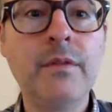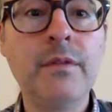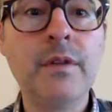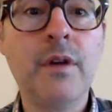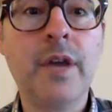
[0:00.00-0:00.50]

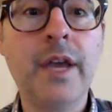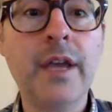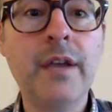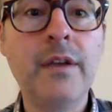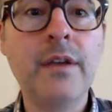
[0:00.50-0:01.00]

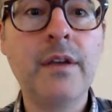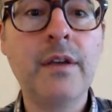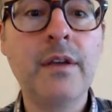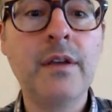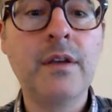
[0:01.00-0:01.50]
Okay?
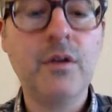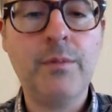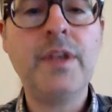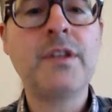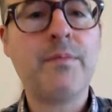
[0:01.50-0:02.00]

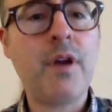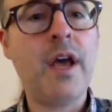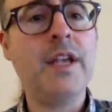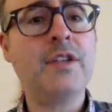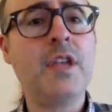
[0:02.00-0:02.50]
You'd be
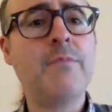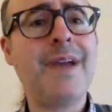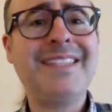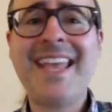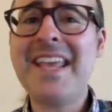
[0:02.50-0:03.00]
surprised. It
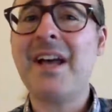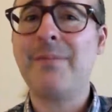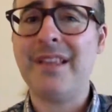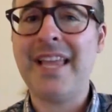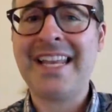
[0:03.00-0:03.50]
might take up
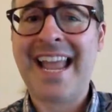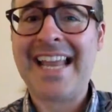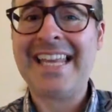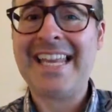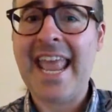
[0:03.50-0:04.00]
to like
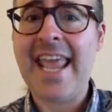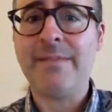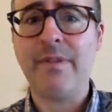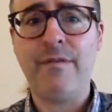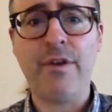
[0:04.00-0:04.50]
90
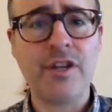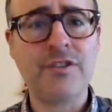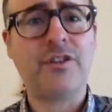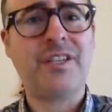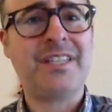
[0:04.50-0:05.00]
days before you
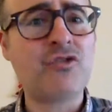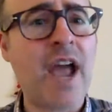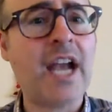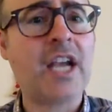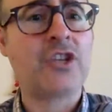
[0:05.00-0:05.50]
start to see
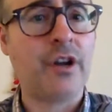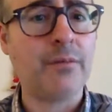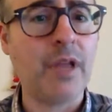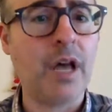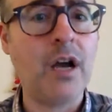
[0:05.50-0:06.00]
traction on a
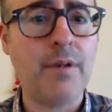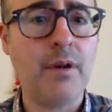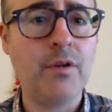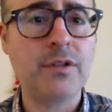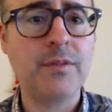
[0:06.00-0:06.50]
blog
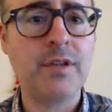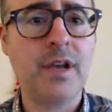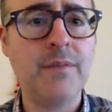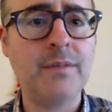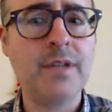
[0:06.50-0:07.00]
post
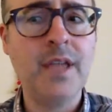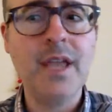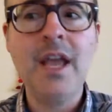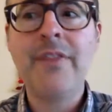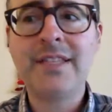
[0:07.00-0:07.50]
sometimes.
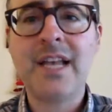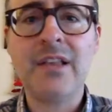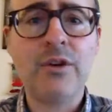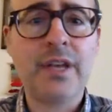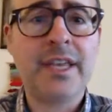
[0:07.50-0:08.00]
That's how
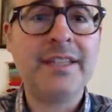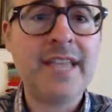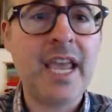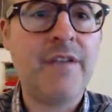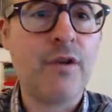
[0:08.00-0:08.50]
long it can
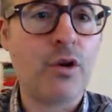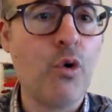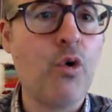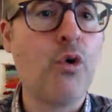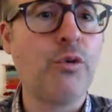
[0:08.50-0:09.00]
take for
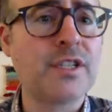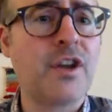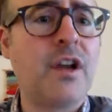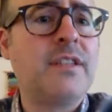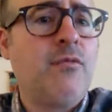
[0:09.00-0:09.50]
Google to
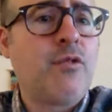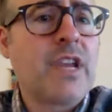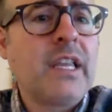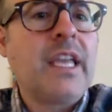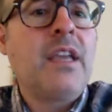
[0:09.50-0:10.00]
start to
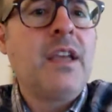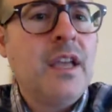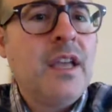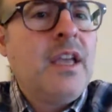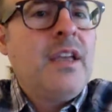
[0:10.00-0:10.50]
really
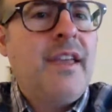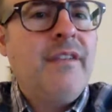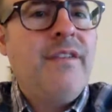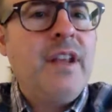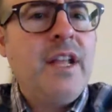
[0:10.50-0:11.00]

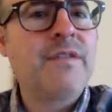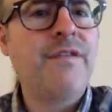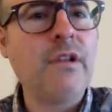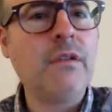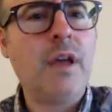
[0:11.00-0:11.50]
give it its
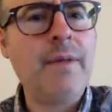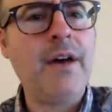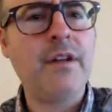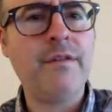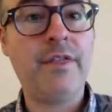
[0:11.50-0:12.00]
full
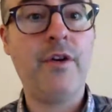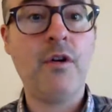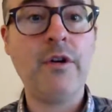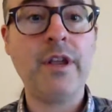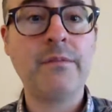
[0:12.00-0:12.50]
amount of
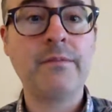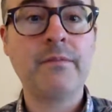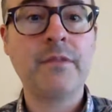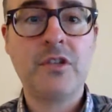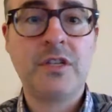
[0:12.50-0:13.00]
authority.
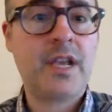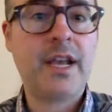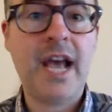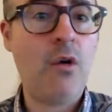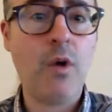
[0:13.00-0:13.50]
It's just kind
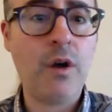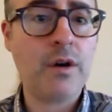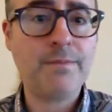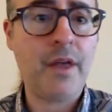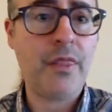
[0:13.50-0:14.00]
of how it
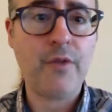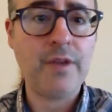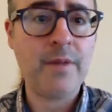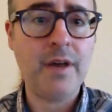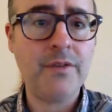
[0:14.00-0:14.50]
works, about
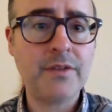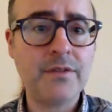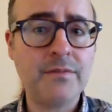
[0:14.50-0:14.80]
3 months.